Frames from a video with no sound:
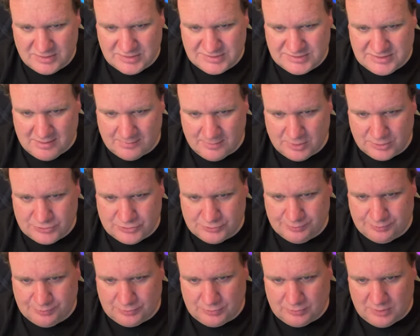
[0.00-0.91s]
summer to
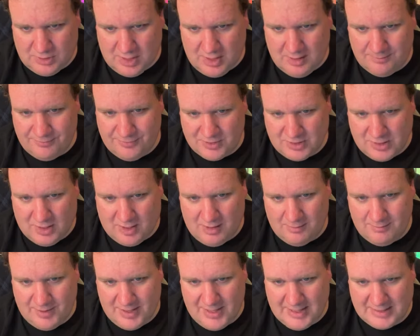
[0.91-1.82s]
pull up the
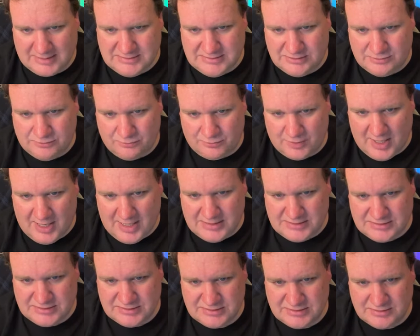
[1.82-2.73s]
compacted
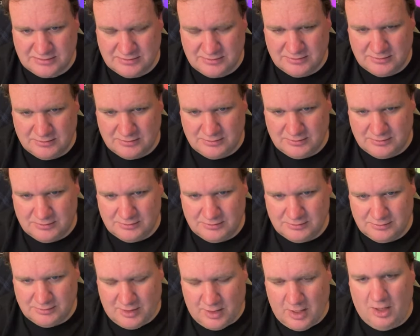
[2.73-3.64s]
grass.
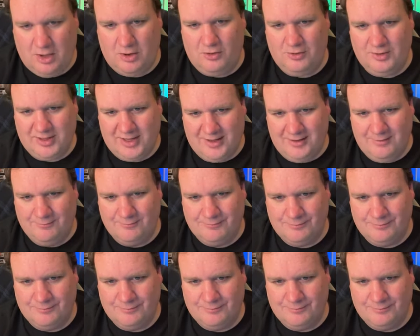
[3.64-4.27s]
Oh, okay.